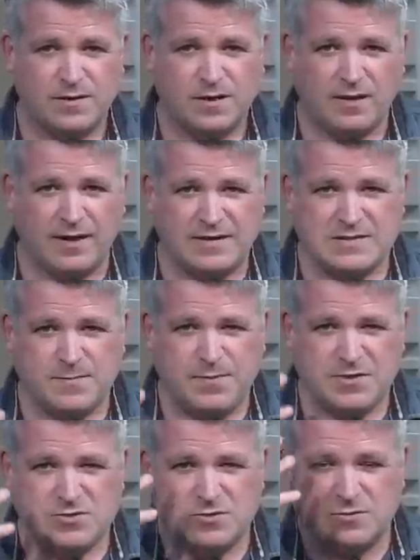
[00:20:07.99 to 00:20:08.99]
I like to
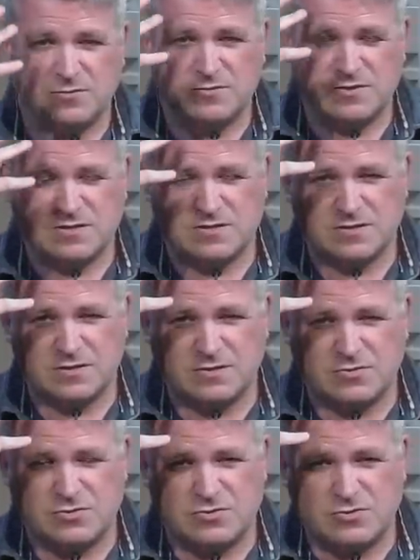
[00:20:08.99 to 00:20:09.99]
picture just a
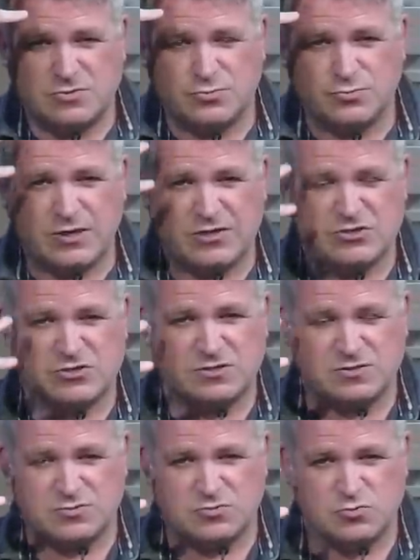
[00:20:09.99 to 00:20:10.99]

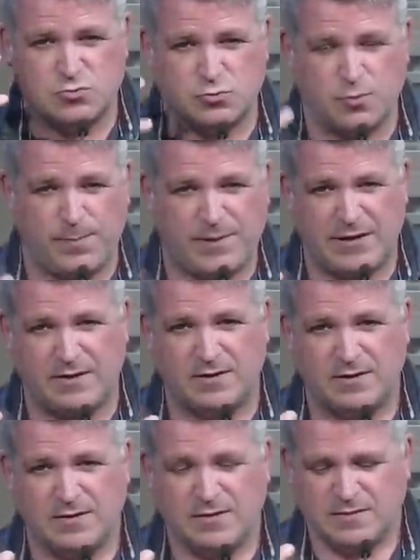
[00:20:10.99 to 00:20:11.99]
drenched, dripping
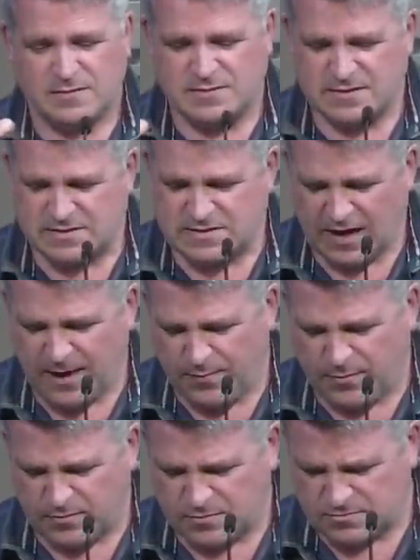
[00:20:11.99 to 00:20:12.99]

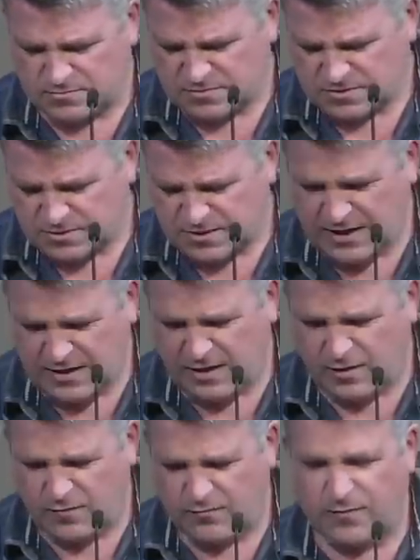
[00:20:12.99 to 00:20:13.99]
disciple
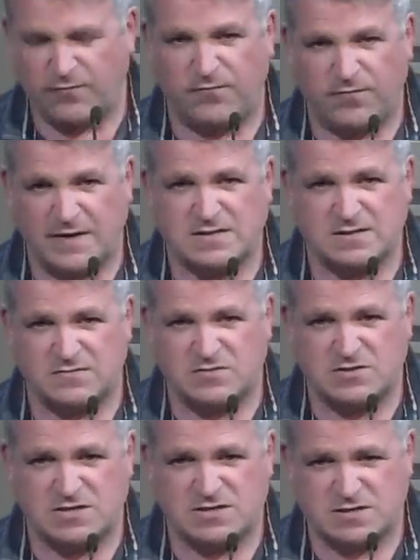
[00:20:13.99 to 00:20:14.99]
leaning over the face of
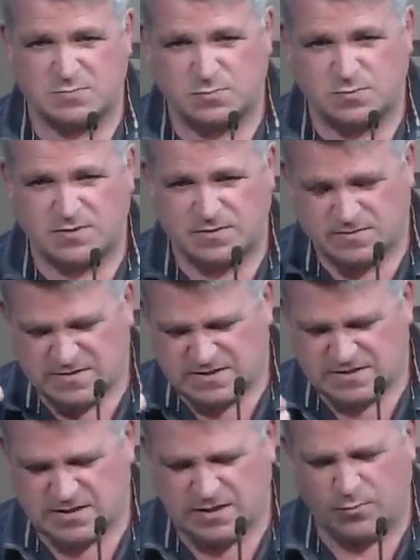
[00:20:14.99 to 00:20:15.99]
Jesus with
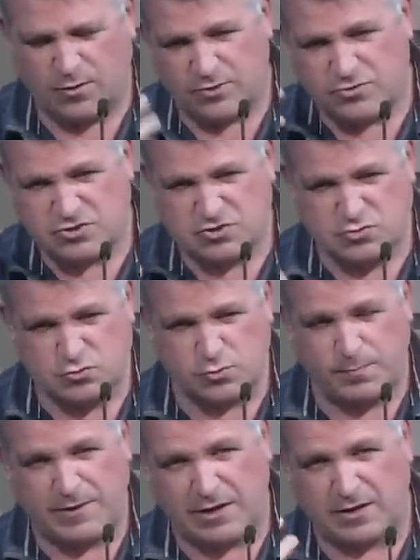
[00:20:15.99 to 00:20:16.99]
seawater just
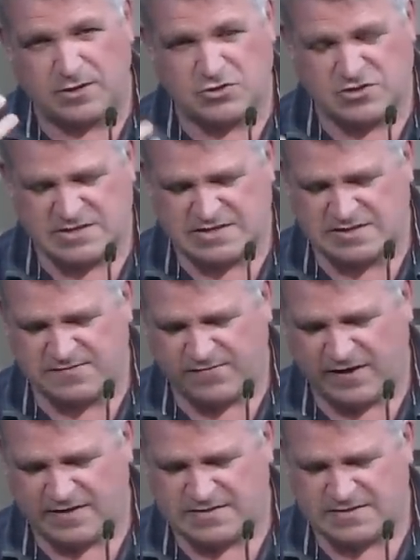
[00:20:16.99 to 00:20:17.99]
dripping onto Jesus'
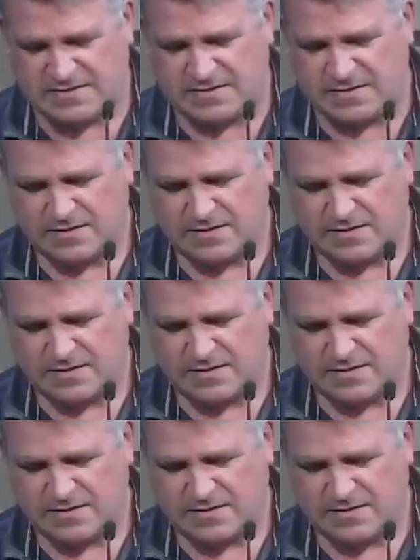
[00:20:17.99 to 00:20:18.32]
face.